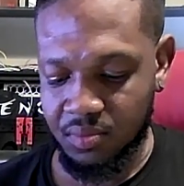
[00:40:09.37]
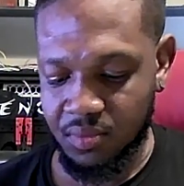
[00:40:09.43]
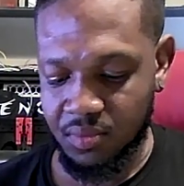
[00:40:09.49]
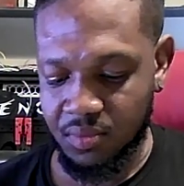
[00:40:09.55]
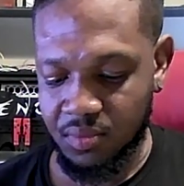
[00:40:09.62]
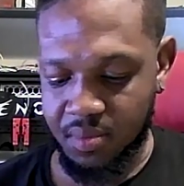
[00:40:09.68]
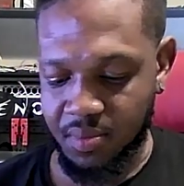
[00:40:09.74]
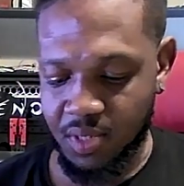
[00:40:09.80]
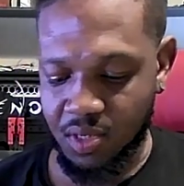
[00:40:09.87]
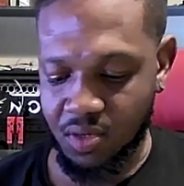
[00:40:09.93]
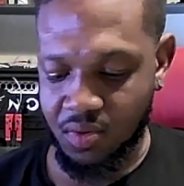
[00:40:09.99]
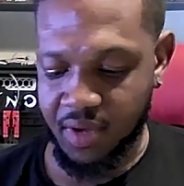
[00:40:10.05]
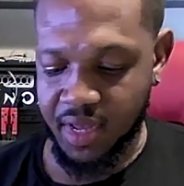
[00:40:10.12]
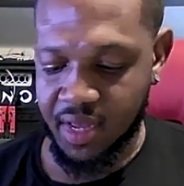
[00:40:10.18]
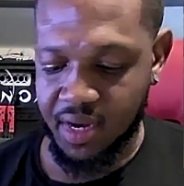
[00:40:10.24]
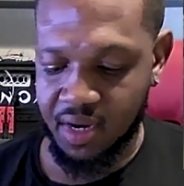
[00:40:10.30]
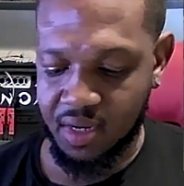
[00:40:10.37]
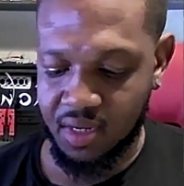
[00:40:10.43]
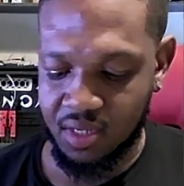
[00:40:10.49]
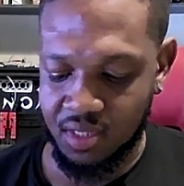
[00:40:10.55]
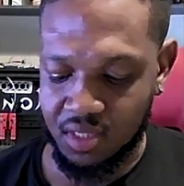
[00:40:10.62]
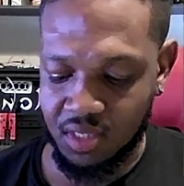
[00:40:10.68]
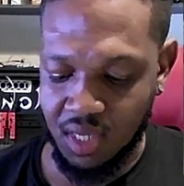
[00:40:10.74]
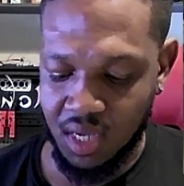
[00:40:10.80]
I'm gonna go ahead and
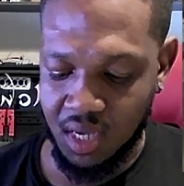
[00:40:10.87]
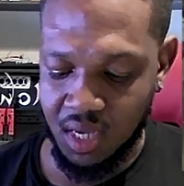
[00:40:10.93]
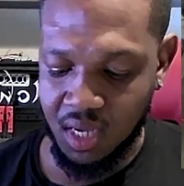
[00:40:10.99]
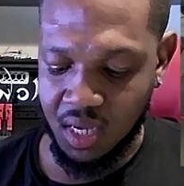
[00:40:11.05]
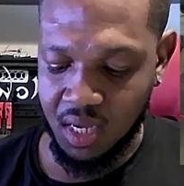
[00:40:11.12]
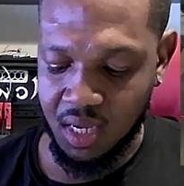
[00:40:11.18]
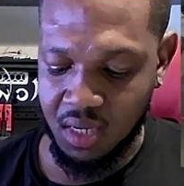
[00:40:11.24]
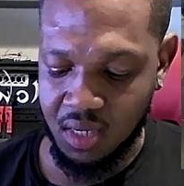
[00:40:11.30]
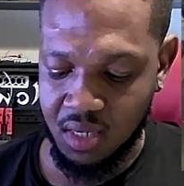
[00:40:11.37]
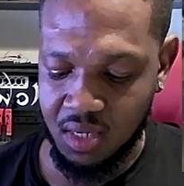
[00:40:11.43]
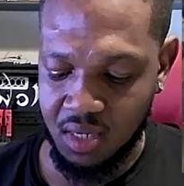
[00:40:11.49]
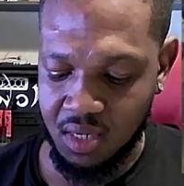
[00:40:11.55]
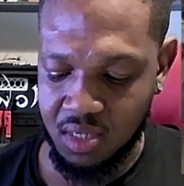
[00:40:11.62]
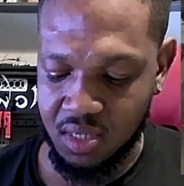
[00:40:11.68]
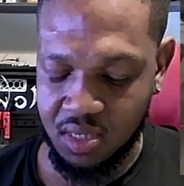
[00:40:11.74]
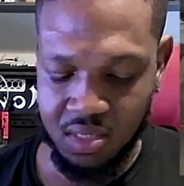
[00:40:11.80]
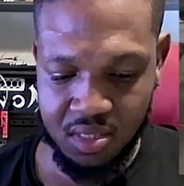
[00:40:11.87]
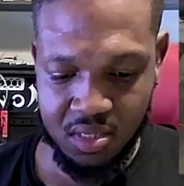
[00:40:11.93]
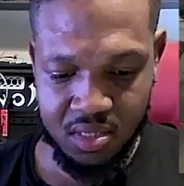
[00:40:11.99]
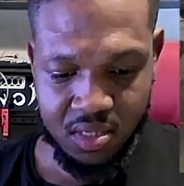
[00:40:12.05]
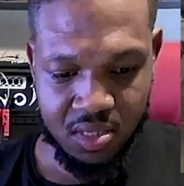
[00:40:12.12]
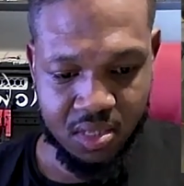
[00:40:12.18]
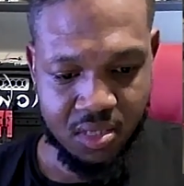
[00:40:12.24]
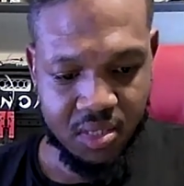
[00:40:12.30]
just
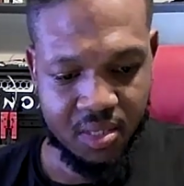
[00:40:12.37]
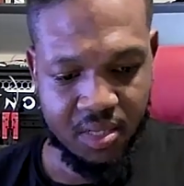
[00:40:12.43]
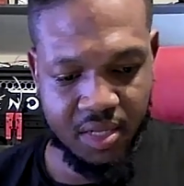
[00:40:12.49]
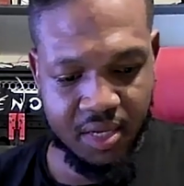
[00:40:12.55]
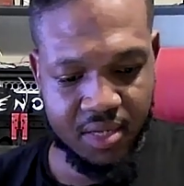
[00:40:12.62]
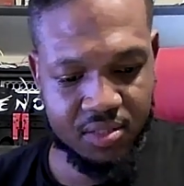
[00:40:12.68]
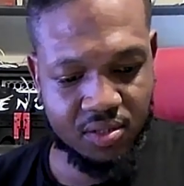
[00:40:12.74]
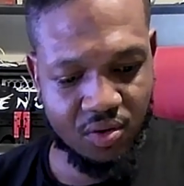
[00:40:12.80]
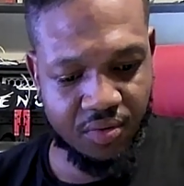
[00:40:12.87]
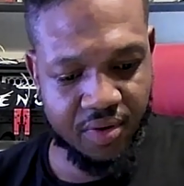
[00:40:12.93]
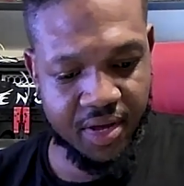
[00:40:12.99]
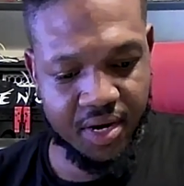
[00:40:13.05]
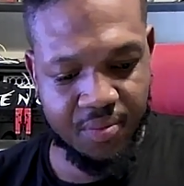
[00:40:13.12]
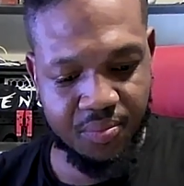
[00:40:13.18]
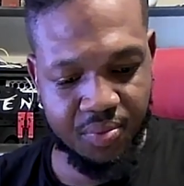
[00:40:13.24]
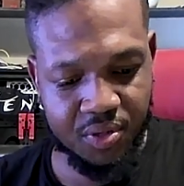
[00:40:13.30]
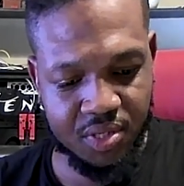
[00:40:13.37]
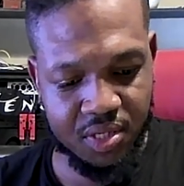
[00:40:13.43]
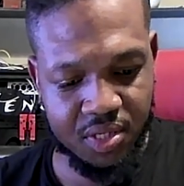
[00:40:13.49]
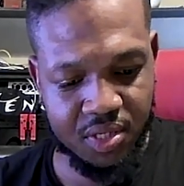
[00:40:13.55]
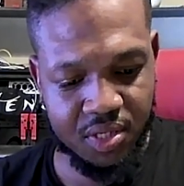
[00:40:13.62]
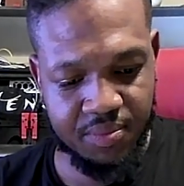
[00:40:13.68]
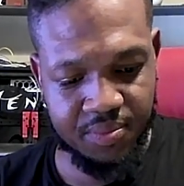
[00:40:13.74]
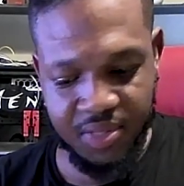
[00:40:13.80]
yeah, let's go ahead and put this
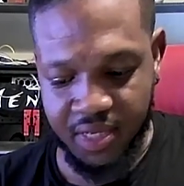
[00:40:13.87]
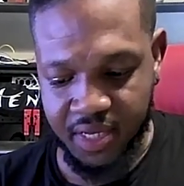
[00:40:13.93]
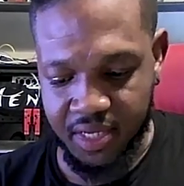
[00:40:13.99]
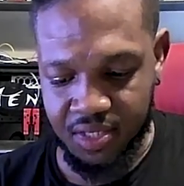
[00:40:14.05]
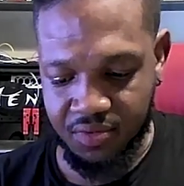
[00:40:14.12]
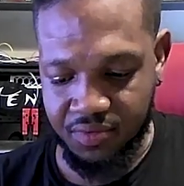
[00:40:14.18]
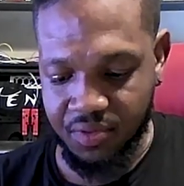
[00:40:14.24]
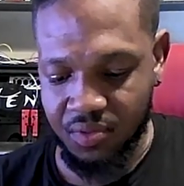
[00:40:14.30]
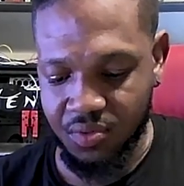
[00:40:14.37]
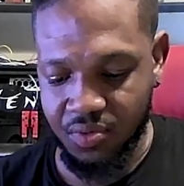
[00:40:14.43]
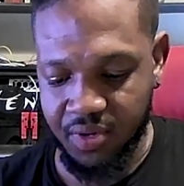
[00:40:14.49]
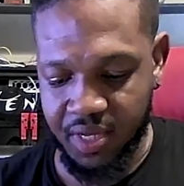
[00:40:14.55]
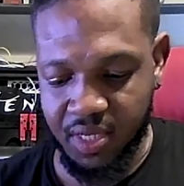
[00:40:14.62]
in place real quick.